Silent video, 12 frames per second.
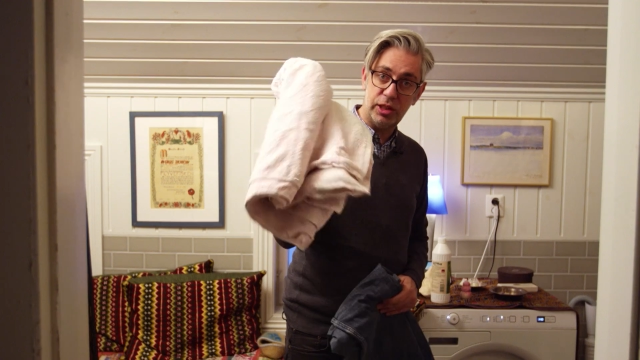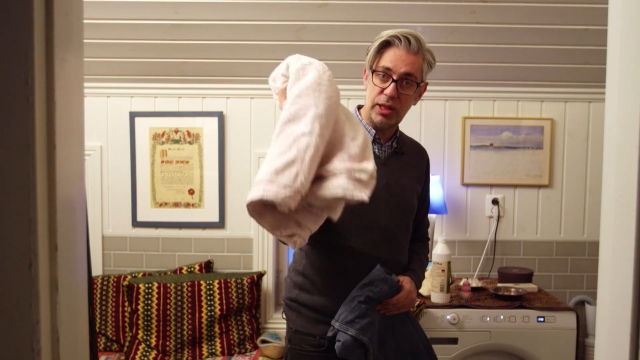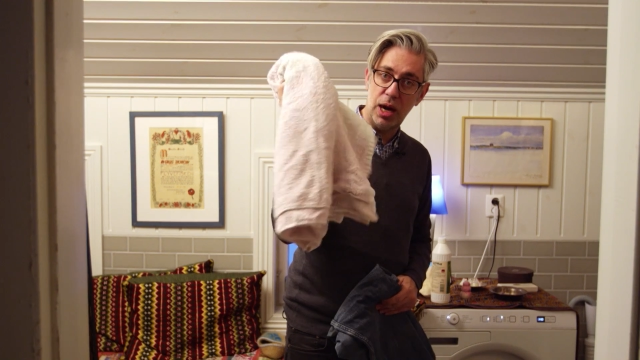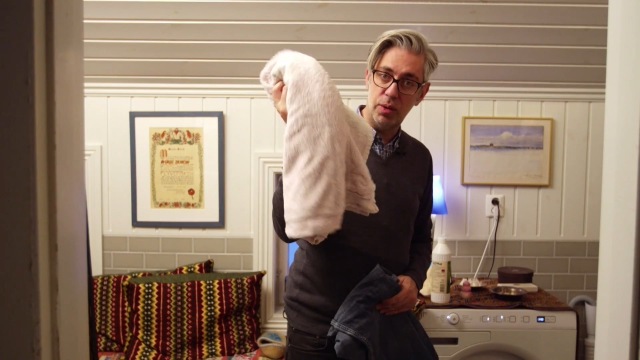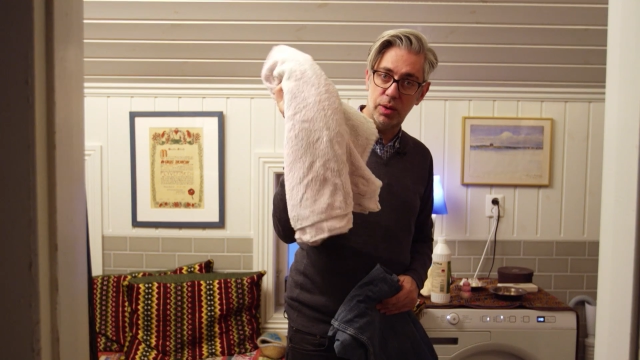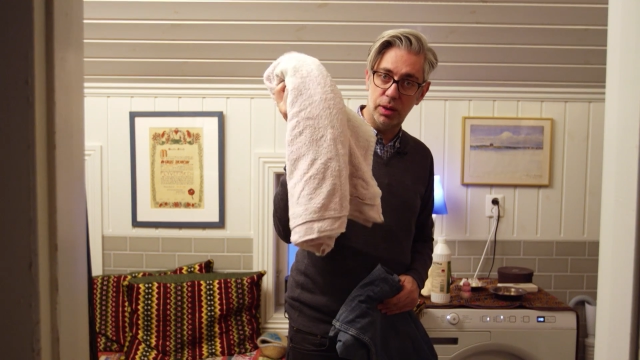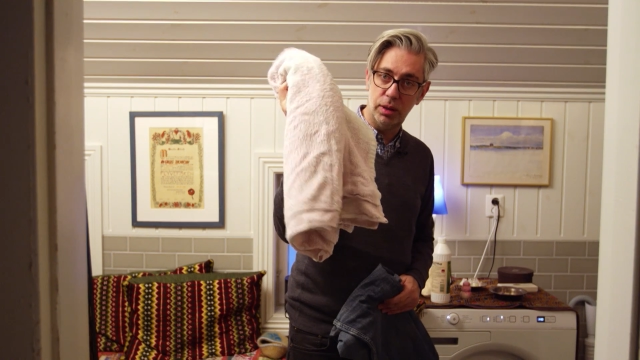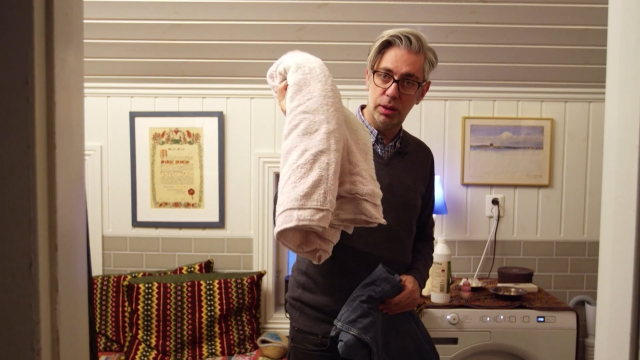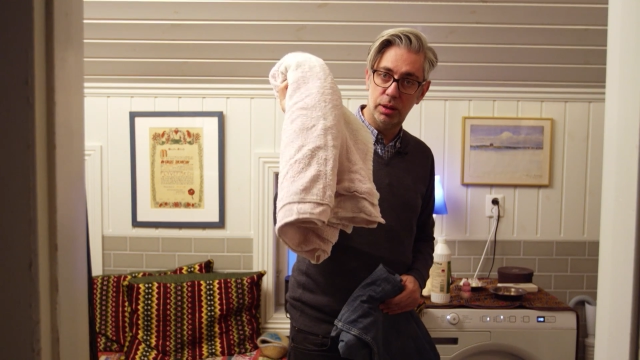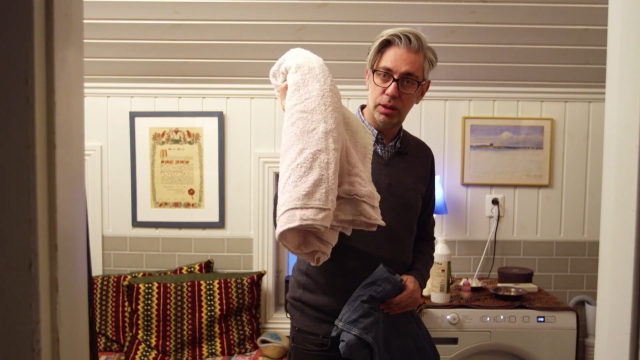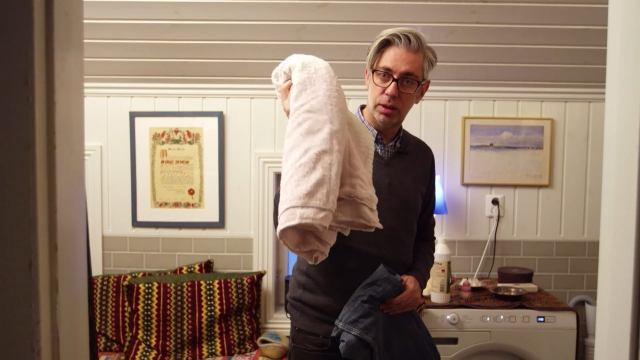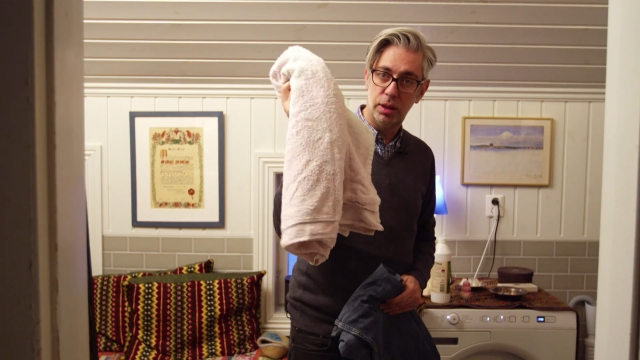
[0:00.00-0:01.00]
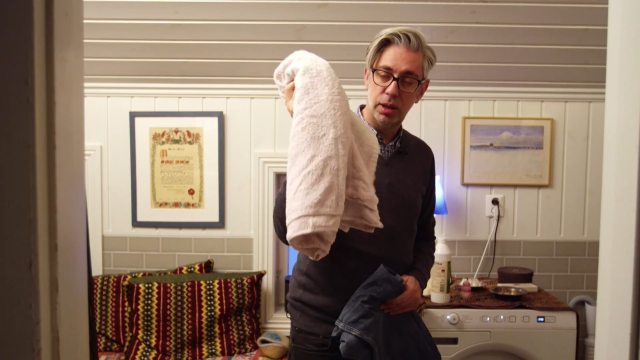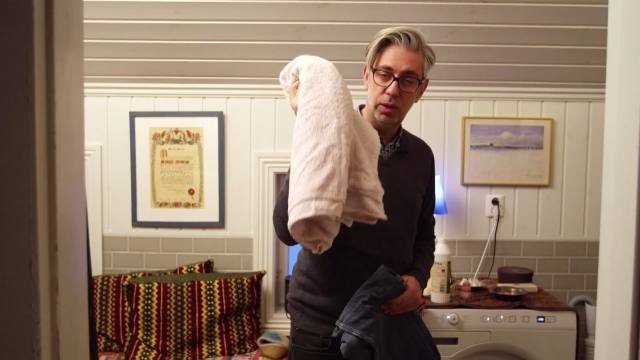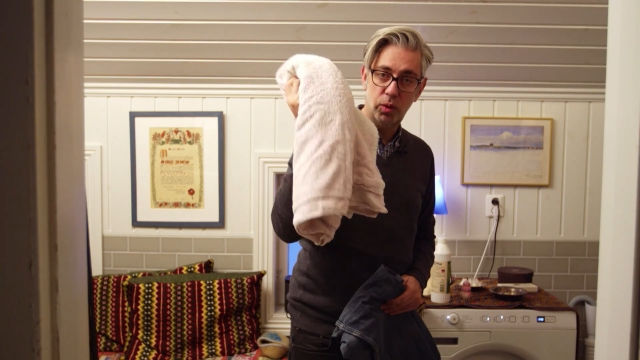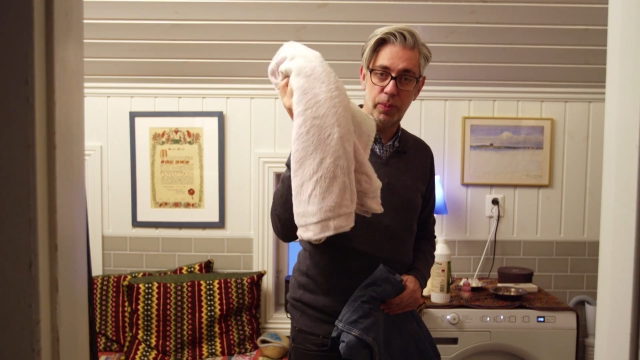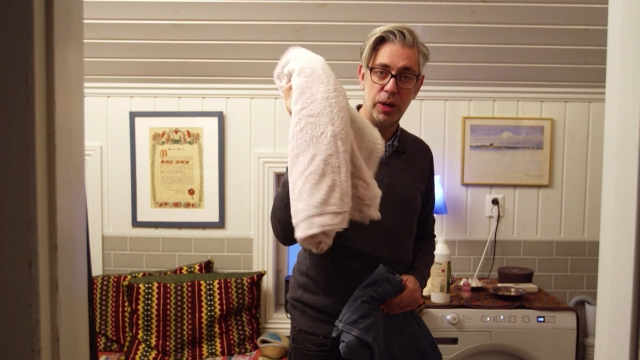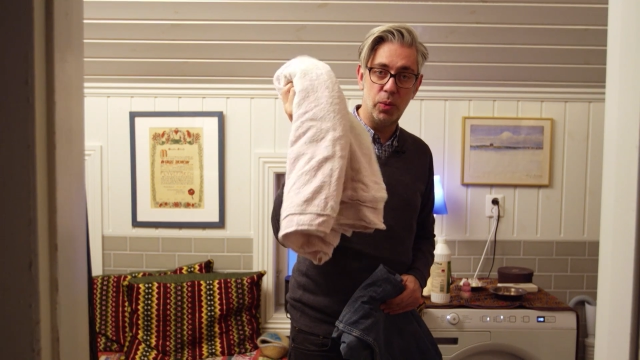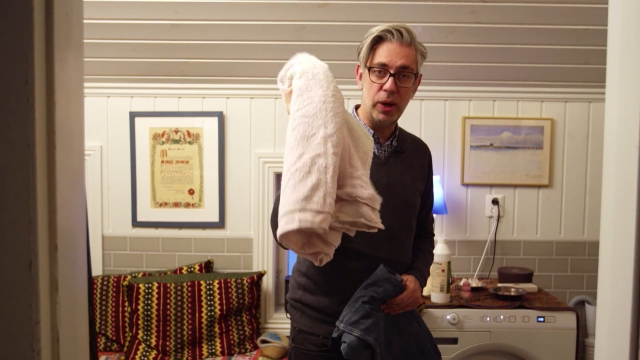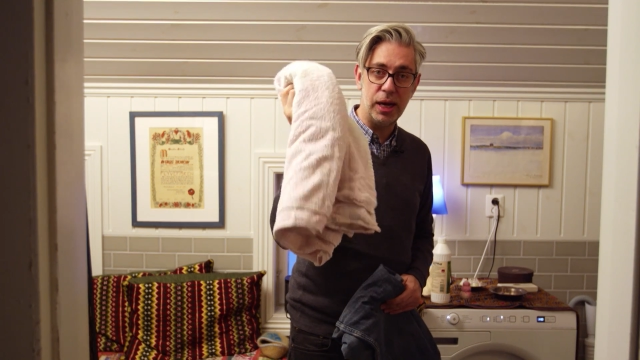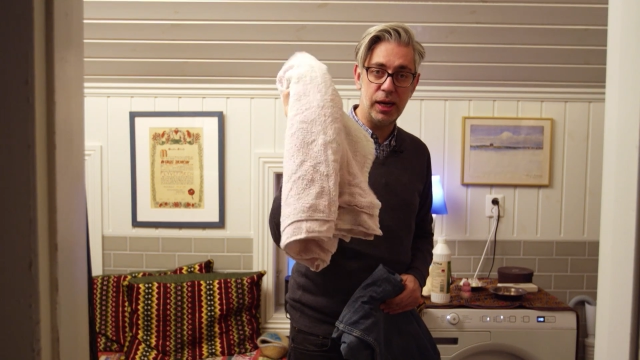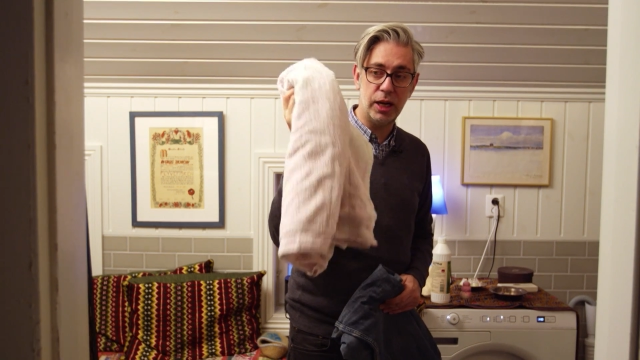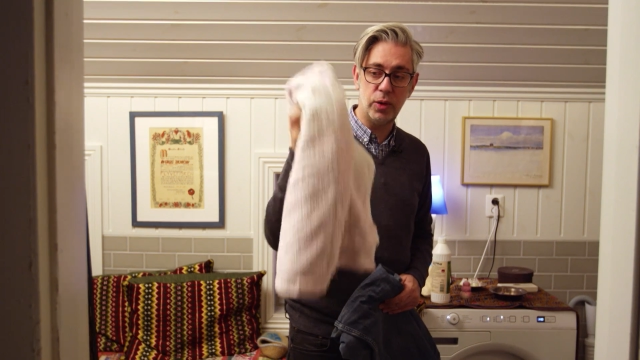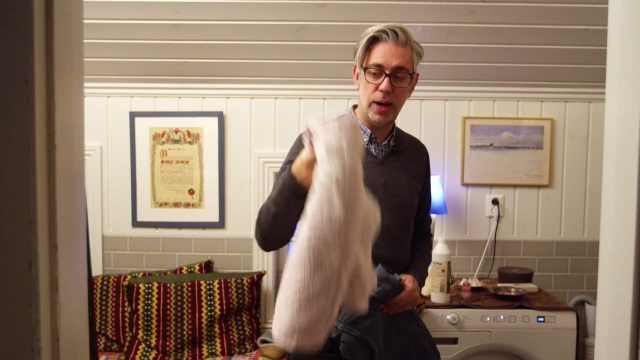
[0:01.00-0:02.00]
towel will be
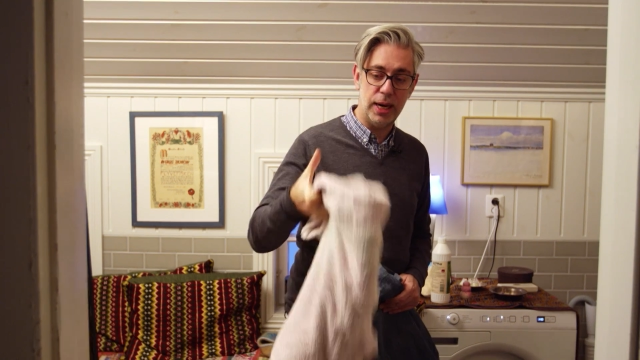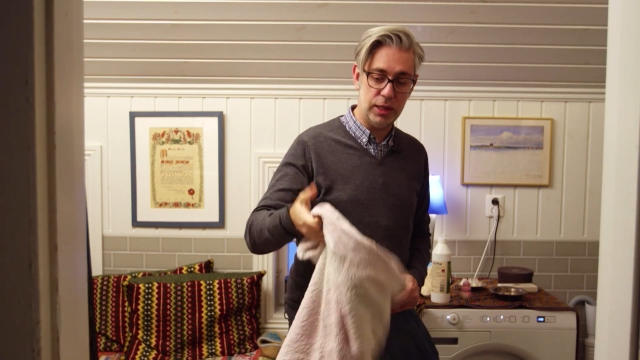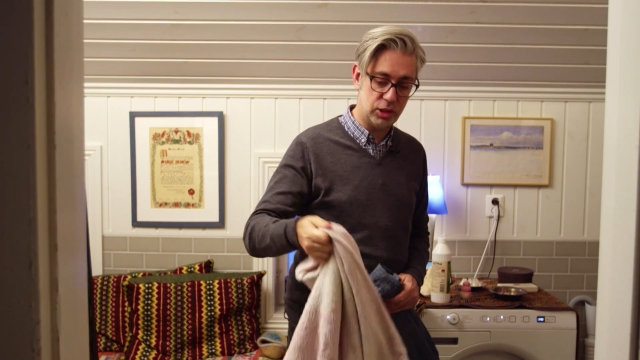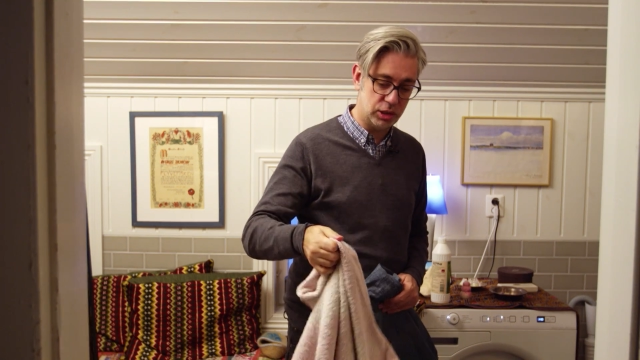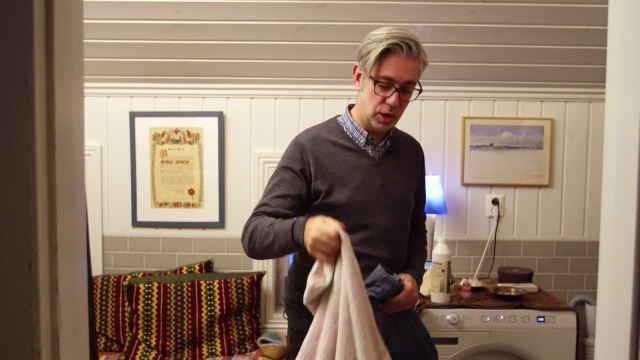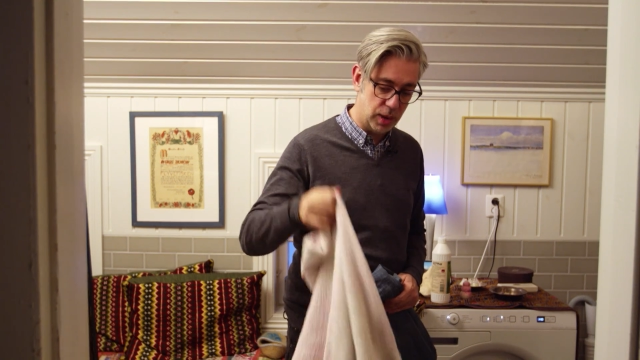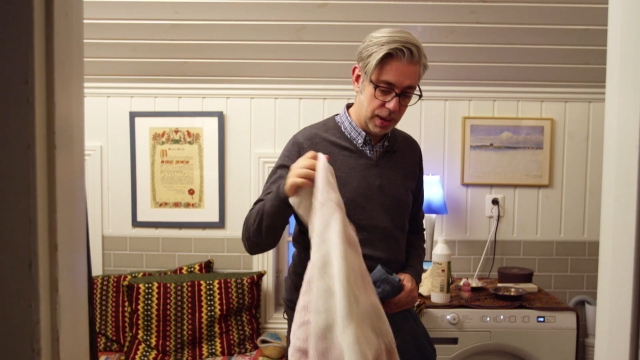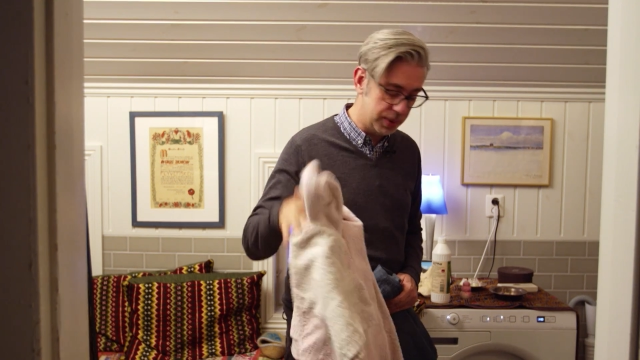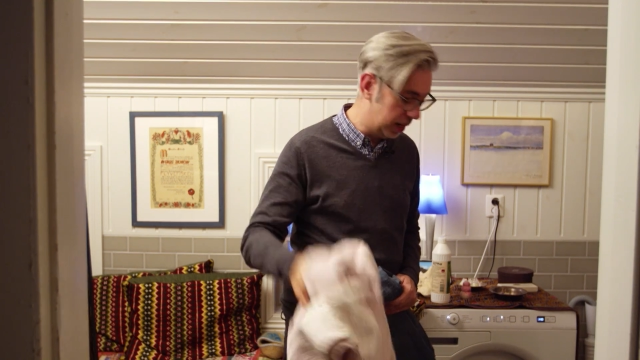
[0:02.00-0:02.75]
really great. So I'm going